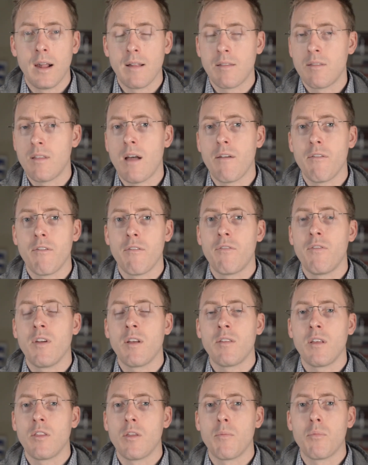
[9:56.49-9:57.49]
It's not
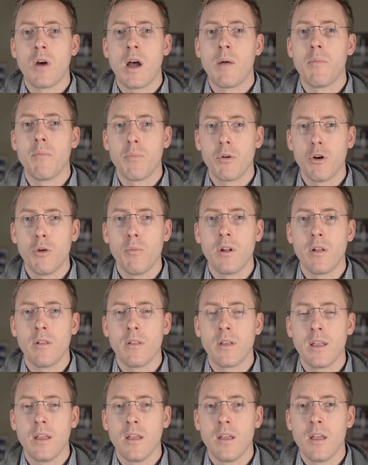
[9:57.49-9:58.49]
fixing the problem
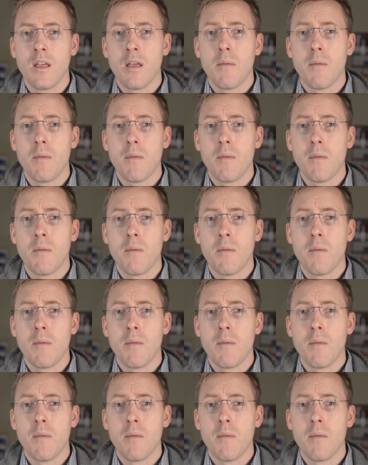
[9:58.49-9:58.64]
permanently,